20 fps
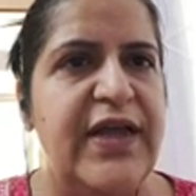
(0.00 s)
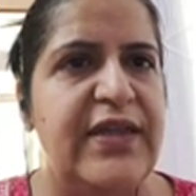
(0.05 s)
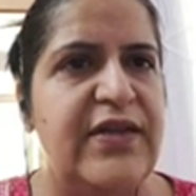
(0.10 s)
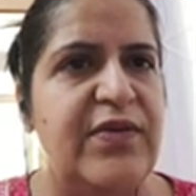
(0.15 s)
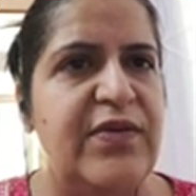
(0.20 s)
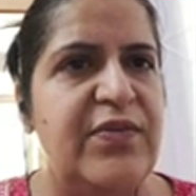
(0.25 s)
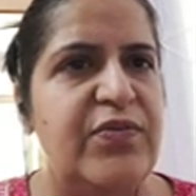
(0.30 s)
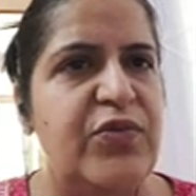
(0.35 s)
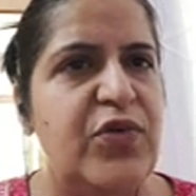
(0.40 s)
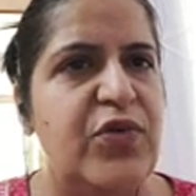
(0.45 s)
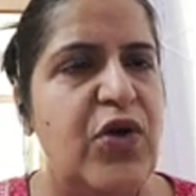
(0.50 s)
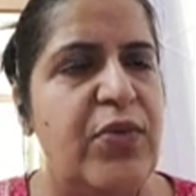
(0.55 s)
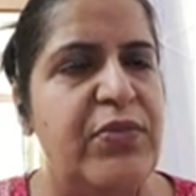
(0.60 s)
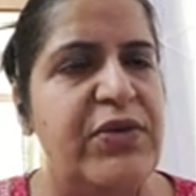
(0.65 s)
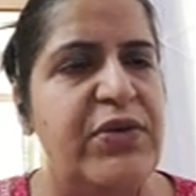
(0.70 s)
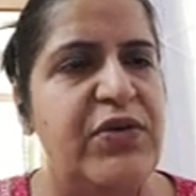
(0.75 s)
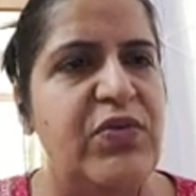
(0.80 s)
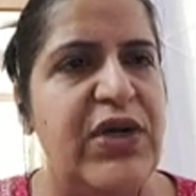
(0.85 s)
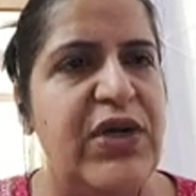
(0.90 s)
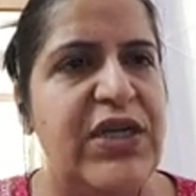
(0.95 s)
and the
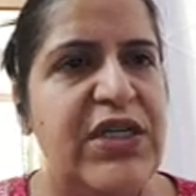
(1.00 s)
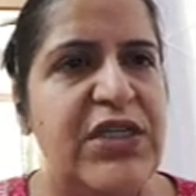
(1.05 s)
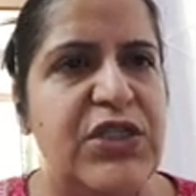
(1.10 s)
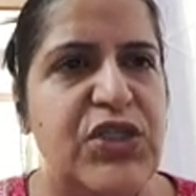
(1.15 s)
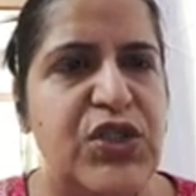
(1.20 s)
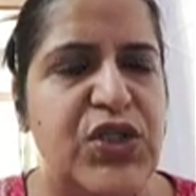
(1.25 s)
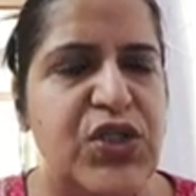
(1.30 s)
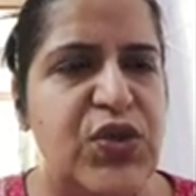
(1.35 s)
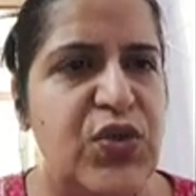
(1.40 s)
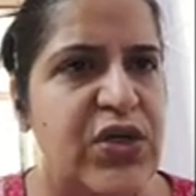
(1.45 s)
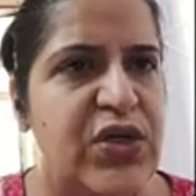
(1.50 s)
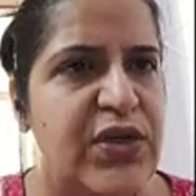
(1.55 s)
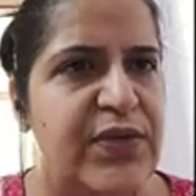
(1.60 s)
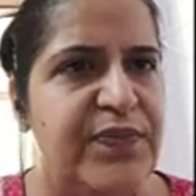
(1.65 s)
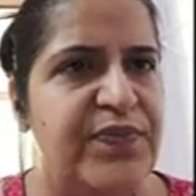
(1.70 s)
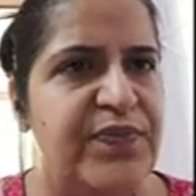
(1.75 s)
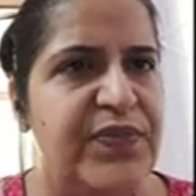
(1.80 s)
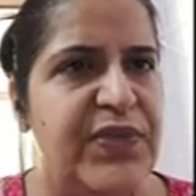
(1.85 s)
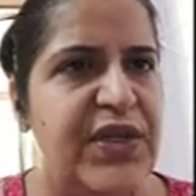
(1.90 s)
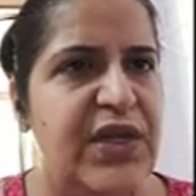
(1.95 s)
common one is sugar.
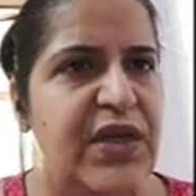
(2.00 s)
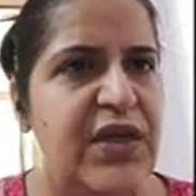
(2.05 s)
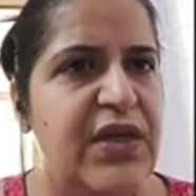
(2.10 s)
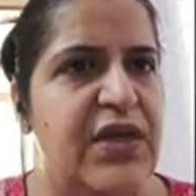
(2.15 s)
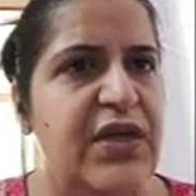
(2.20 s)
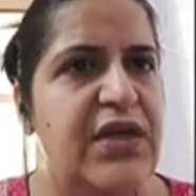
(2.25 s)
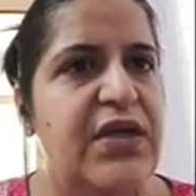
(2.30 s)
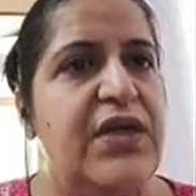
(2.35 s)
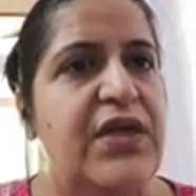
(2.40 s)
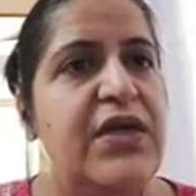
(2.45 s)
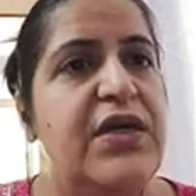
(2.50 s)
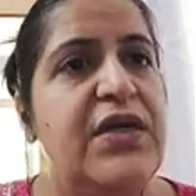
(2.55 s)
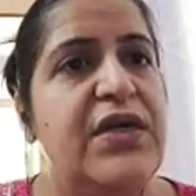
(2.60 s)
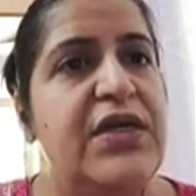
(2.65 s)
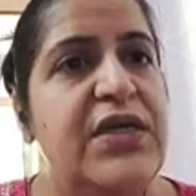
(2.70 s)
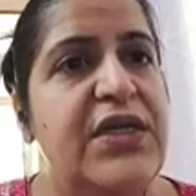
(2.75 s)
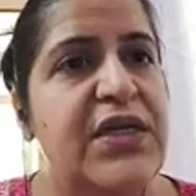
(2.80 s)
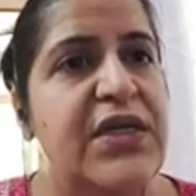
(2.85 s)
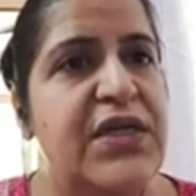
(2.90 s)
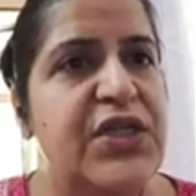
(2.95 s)

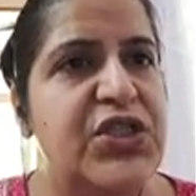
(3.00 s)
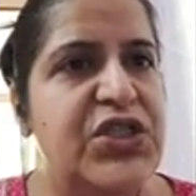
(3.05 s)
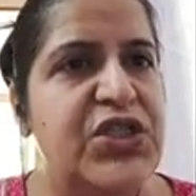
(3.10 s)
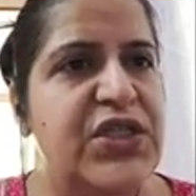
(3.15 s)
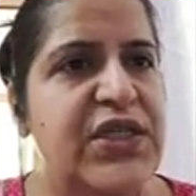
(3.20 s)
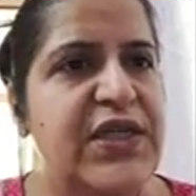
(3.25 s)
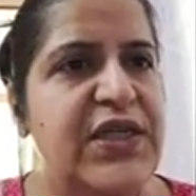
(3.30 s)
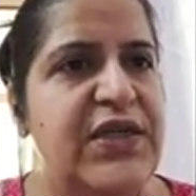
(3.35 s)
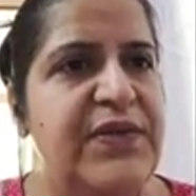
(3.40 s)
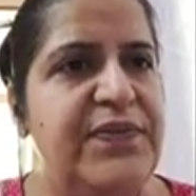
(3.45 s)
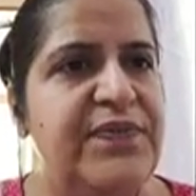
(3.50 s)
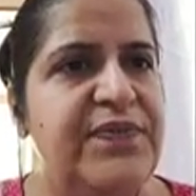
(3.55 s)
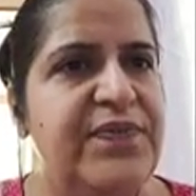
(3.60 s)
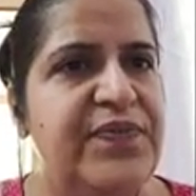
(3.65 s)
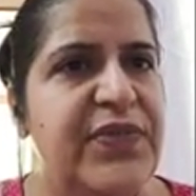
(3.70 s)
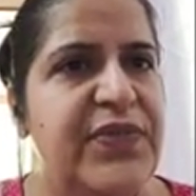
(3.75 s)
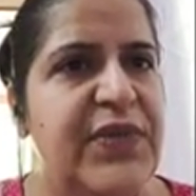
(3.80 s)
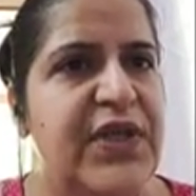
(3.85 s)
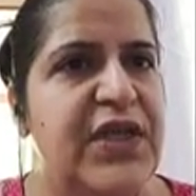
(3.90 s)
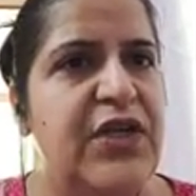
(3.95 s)
Tertiary,
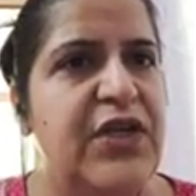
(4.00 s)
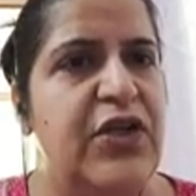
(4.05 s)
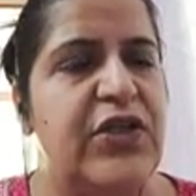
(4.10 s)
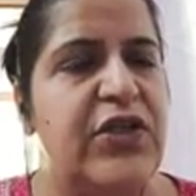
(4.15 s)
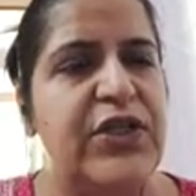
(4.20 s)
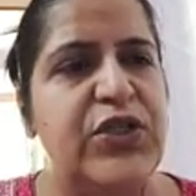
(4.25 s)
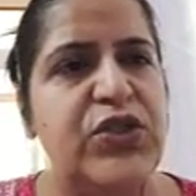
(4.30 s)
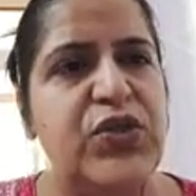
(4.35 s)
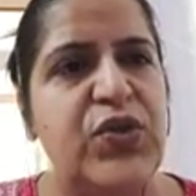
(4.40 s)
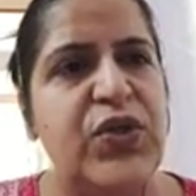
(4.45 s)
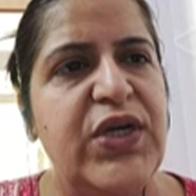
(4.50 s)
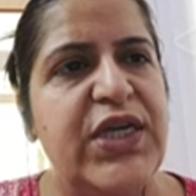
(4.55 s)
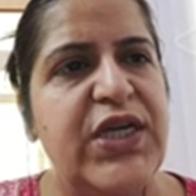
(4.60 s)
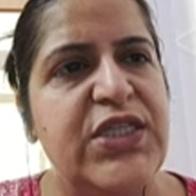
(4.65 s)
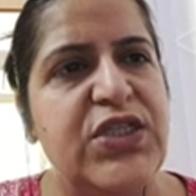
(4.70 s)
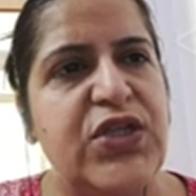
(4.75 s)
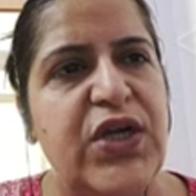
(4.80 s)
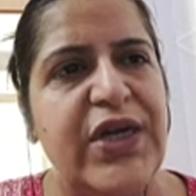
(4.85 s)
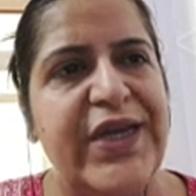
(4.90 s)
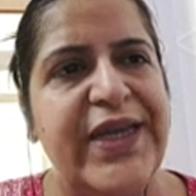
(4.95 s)
now that sugar
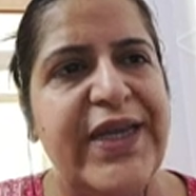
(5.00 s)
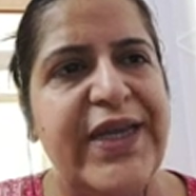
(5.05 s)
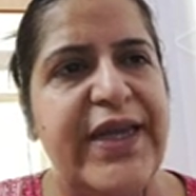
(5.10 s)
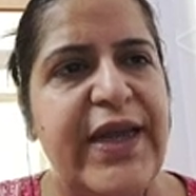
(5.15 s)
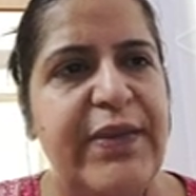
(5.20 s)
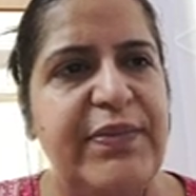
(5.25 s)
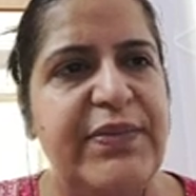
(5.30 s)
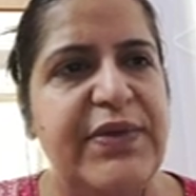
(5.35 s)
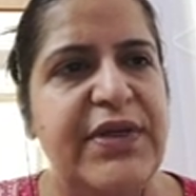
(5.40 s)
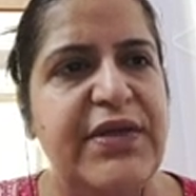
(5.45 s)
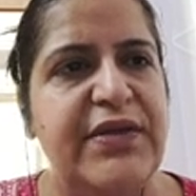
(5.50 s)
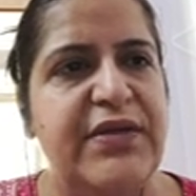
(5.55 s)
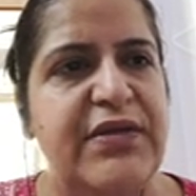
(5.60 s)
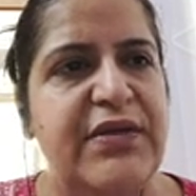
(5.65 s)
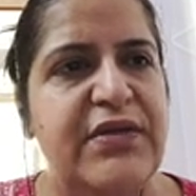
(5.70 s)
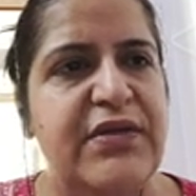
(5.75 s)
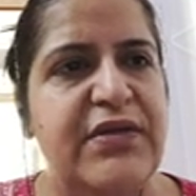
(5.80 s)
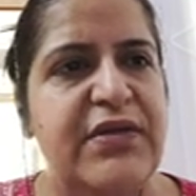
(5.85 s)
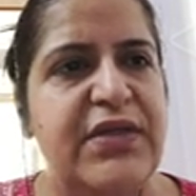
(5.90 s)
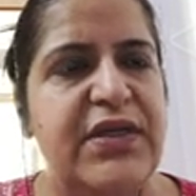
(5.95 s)
is not kept
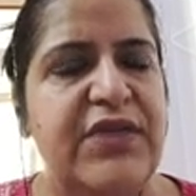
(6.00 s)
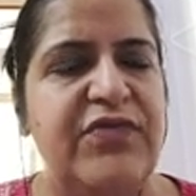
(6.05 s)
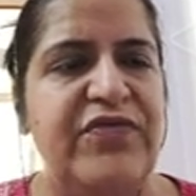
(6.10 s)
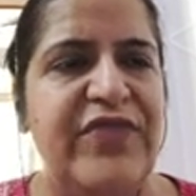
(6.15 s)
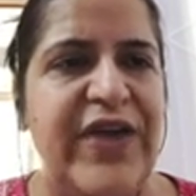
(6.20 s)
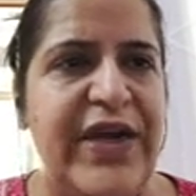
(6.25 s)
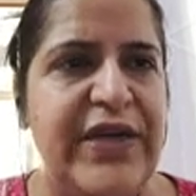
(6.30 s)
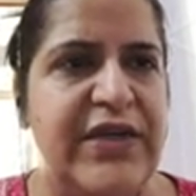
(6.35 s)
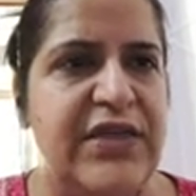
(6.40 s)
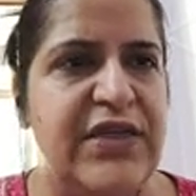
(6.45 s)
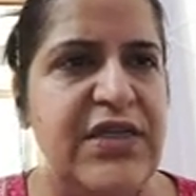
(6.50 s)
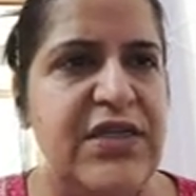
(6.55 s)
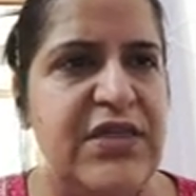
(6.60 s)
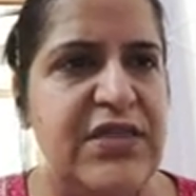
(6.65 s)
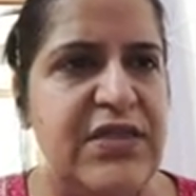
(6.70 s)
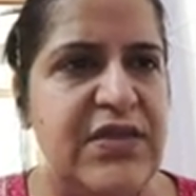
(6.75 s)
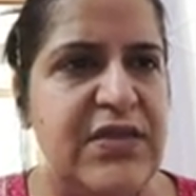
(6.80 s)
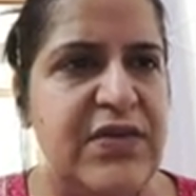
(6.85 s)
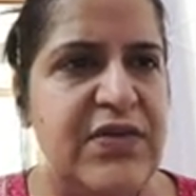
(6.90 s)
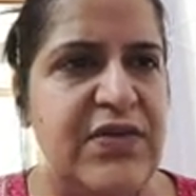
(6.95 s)
in factories
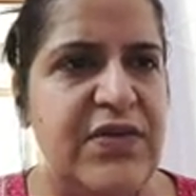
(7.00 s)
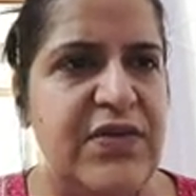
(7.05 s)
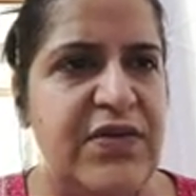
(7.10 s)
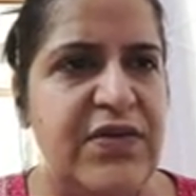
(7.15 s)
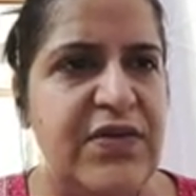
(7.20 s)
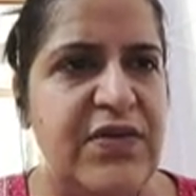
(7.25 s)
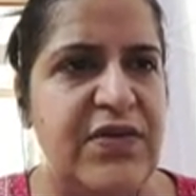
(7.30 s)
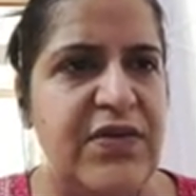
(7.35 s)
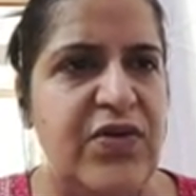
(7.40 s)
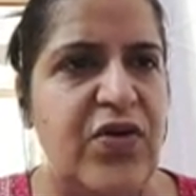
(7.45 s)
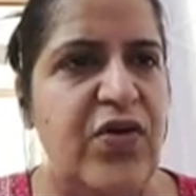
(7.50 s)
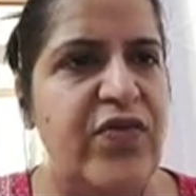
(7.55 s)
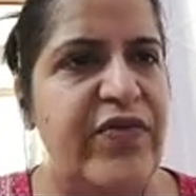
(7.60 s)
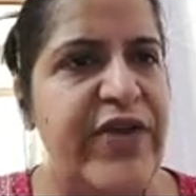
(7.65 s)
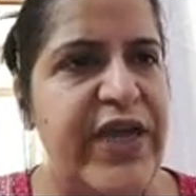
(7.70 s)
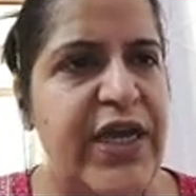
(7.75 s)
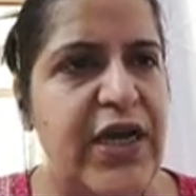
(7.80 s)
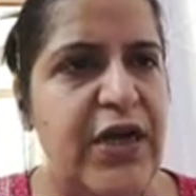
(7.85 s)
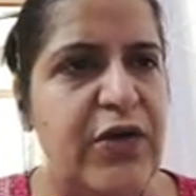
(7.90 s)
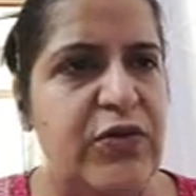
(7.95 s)
or
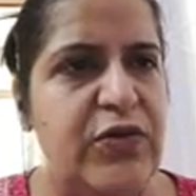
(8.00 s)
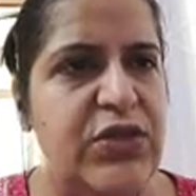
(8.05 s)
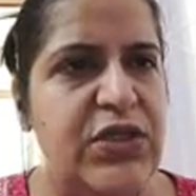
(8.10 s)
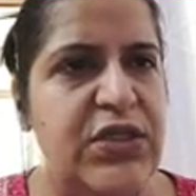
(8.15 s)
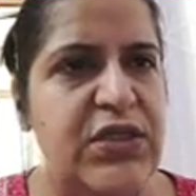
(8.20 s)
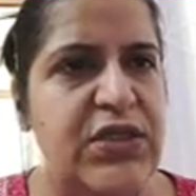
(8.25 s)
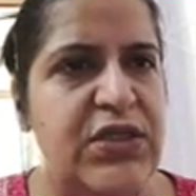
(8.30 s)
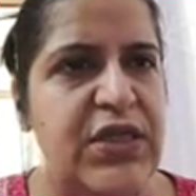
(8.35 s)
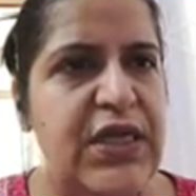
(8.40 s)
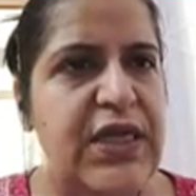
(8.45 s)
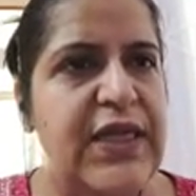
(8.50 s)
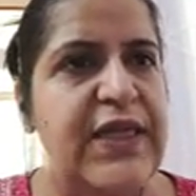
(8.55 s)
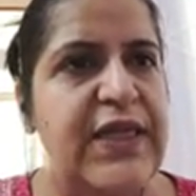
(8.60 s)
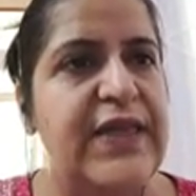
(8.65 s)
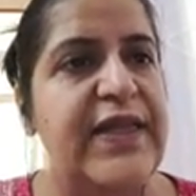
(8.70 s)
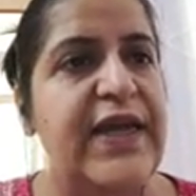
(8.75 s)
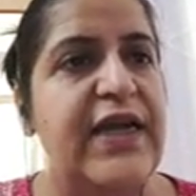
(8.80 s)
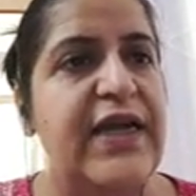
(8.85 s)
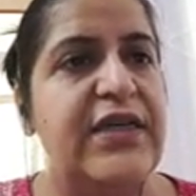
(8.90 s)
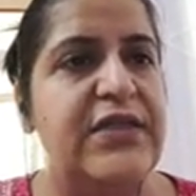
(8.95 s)
warehouses,
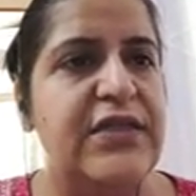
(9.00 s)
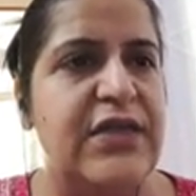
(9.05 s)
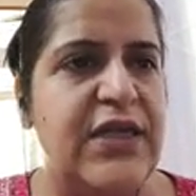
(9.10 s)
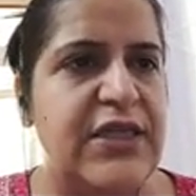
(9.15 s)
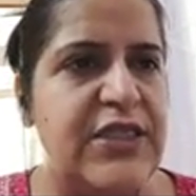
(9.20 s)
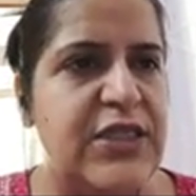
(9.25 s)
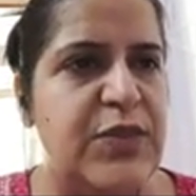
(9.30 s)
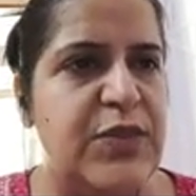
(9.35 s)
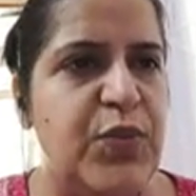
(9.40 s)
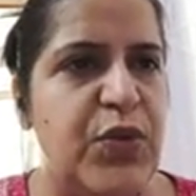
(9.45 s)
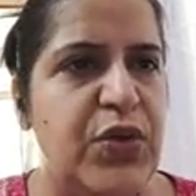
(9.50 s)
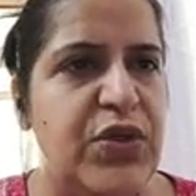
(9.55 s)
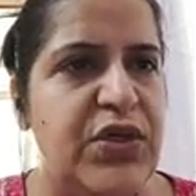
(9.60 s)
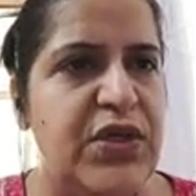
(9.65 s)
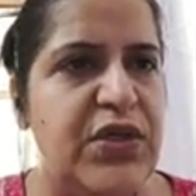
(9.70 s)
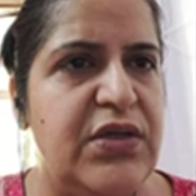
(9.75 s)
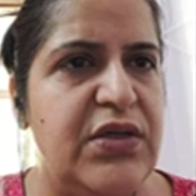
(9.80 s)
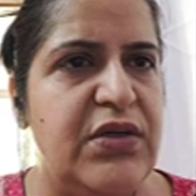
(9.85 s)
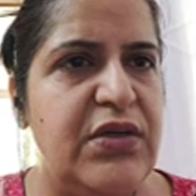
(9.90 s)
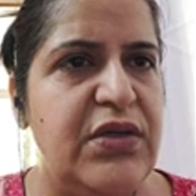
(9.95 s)
they are
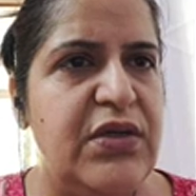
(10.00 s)
transported.